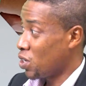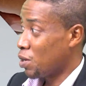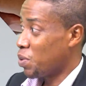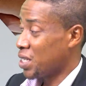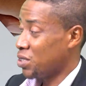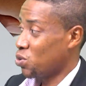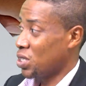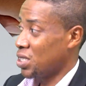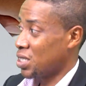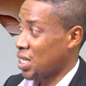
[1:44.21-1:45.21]
Other parties
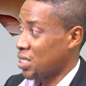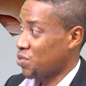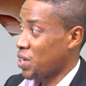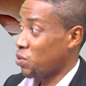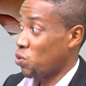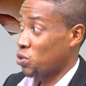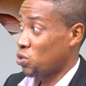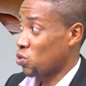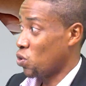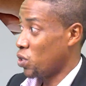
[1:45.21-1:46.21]
were dissatisfied with what
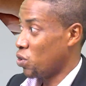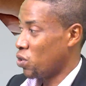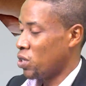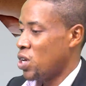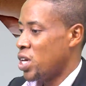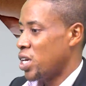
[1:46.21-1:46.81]
was going on.